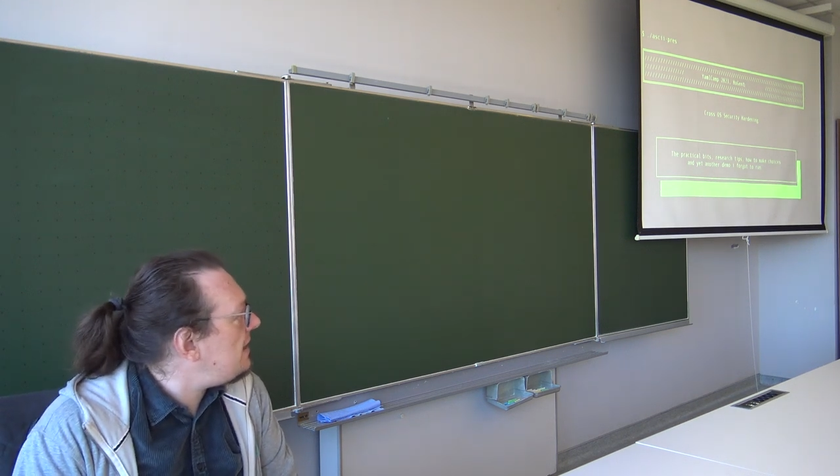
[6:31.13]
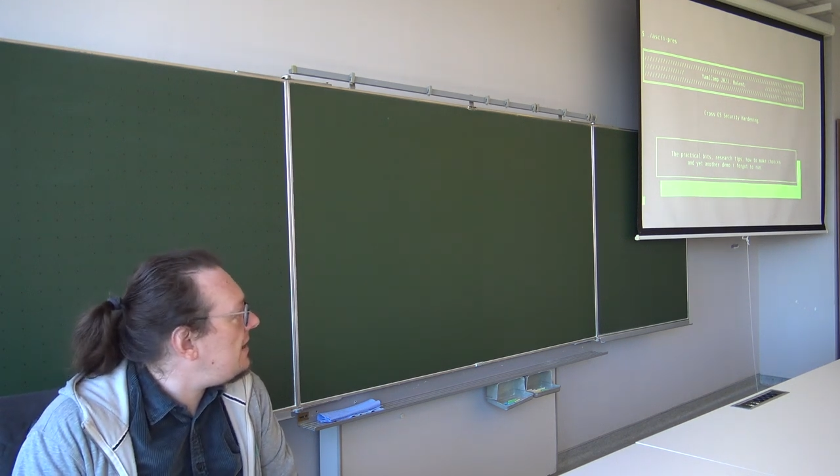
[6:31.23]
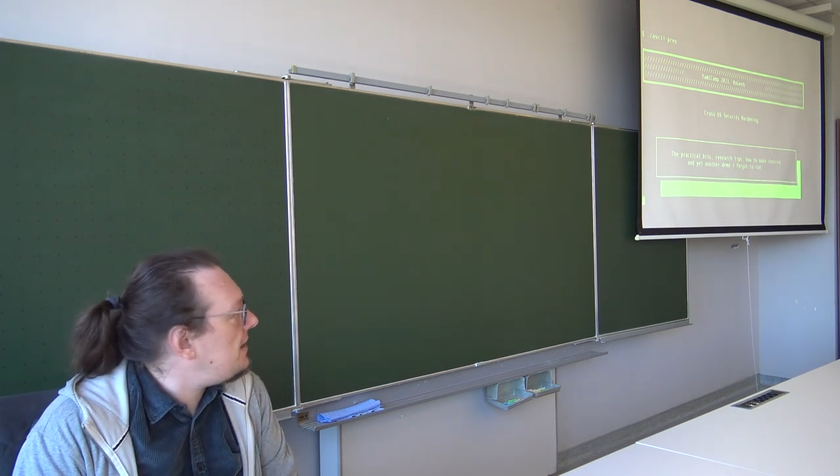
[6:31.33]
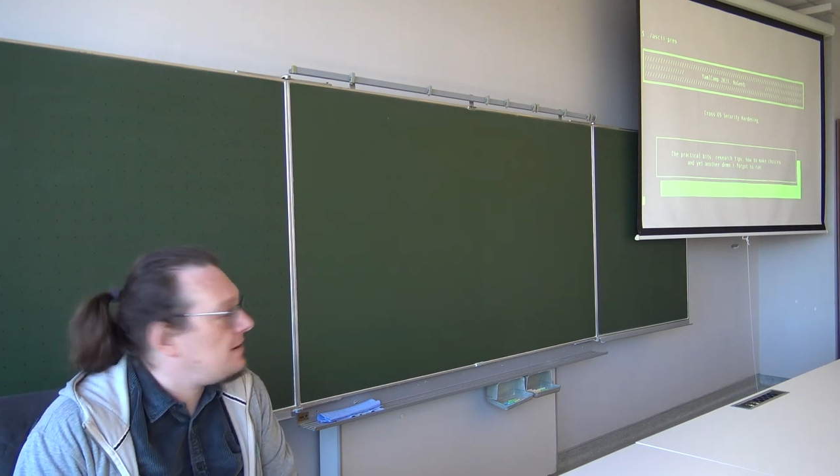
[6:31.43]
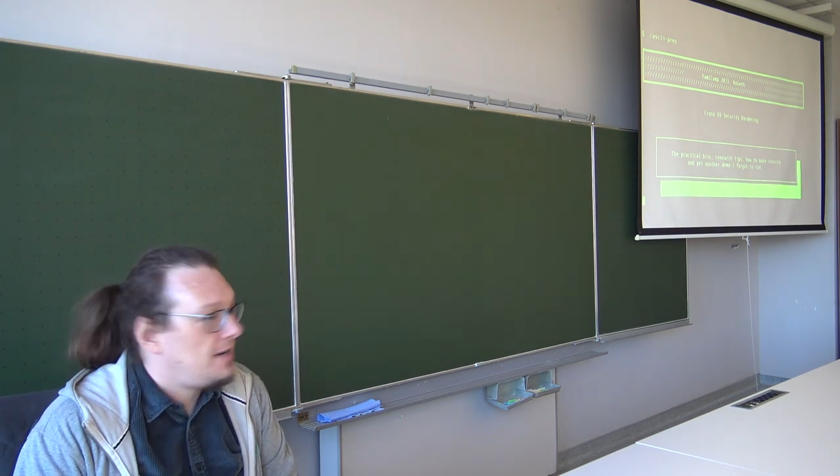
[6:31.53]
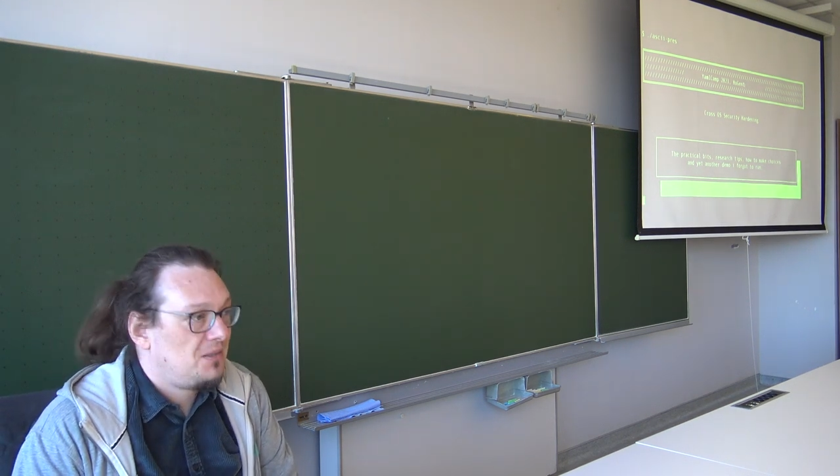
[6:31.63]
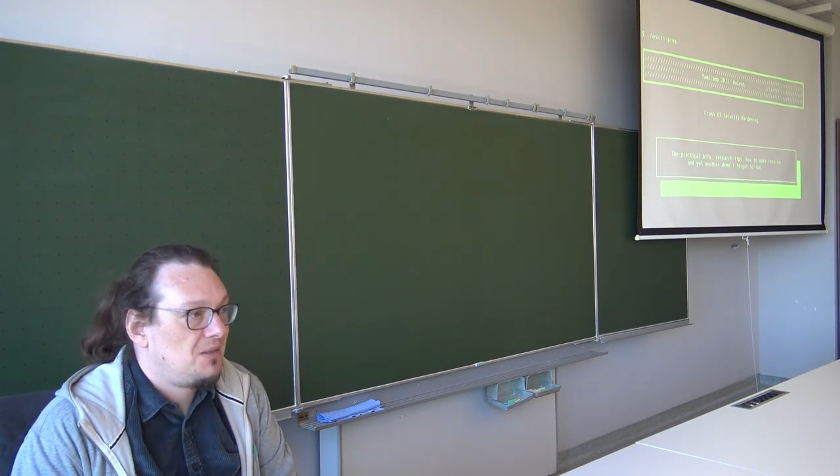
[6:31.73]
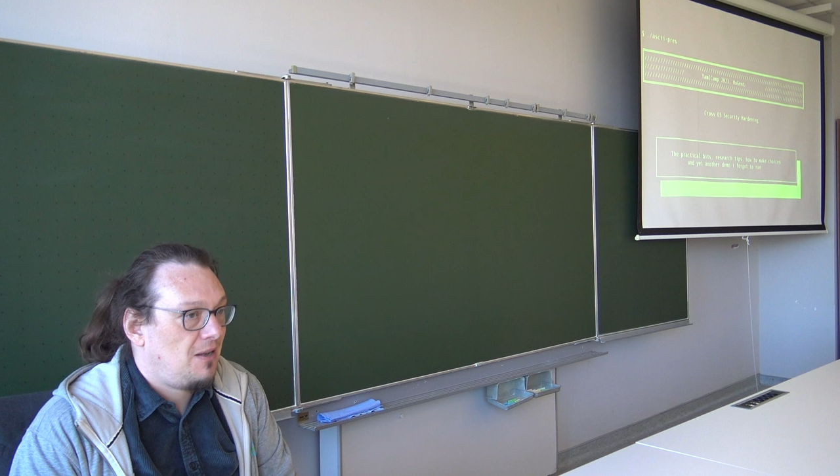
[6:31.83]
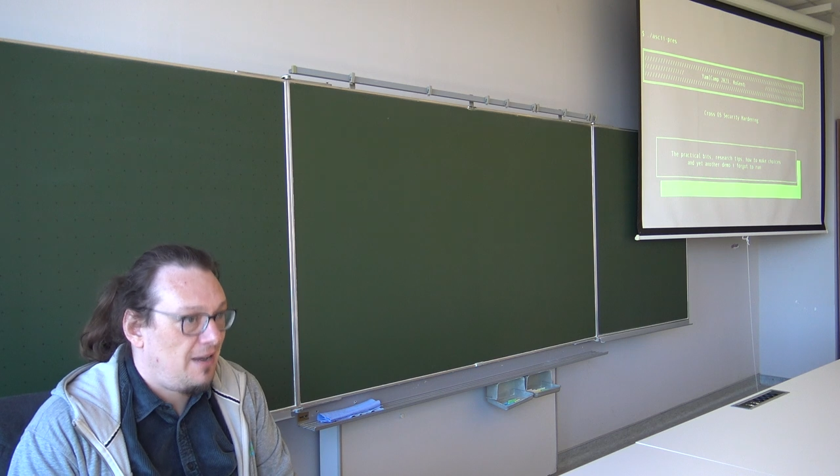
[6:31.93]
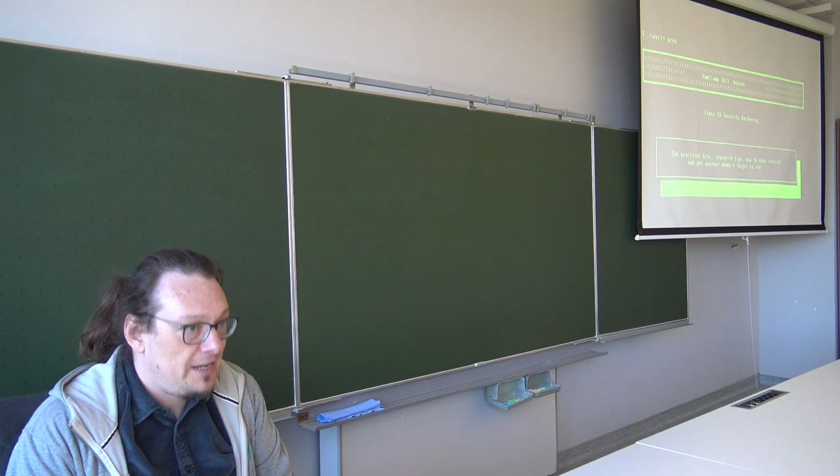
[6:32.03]
and less
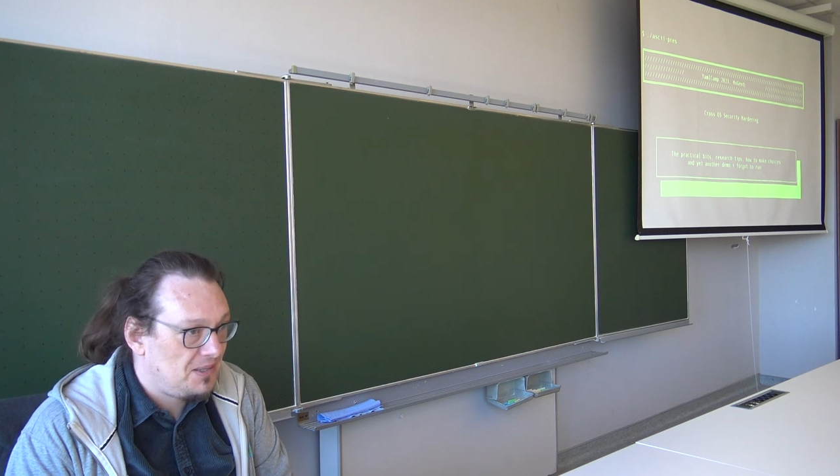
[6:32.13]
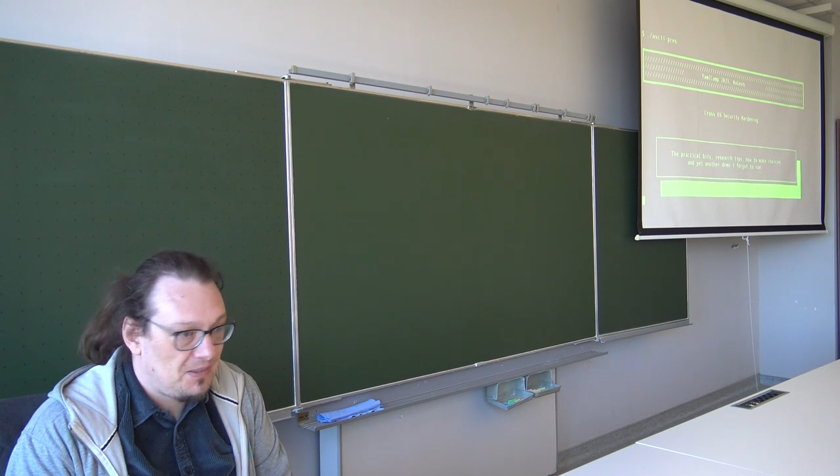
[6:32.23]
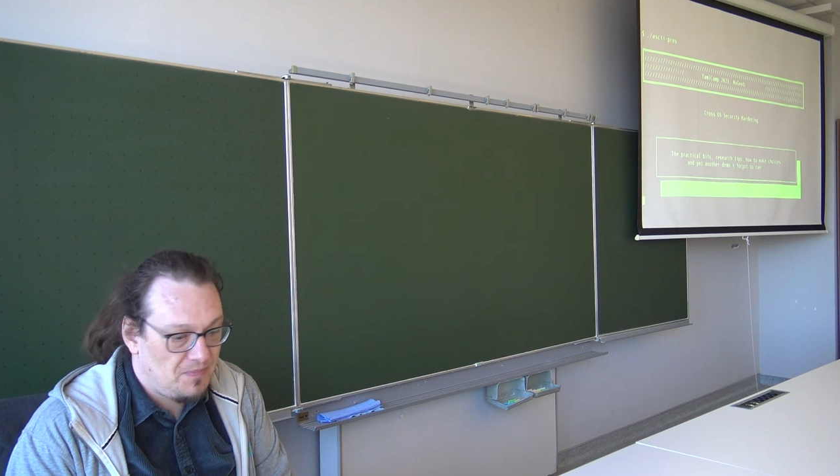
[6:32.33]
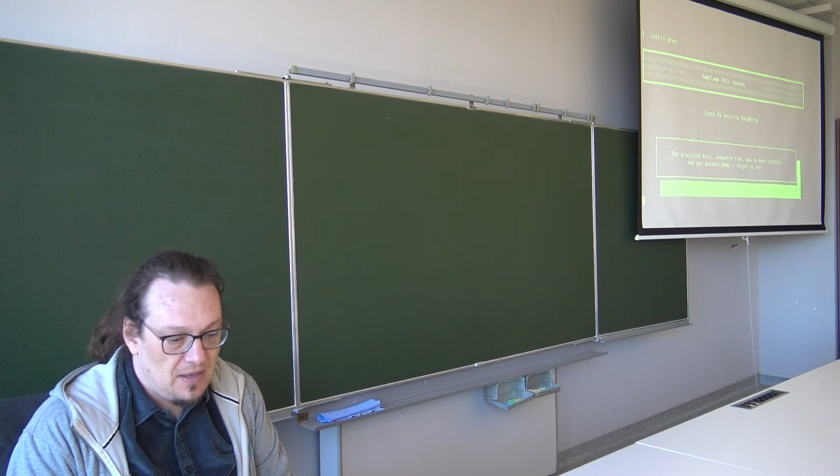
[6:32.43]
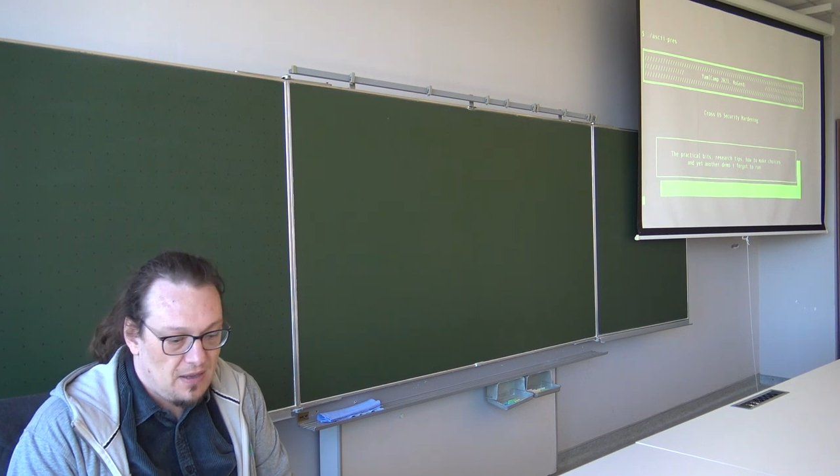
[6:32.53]
slides.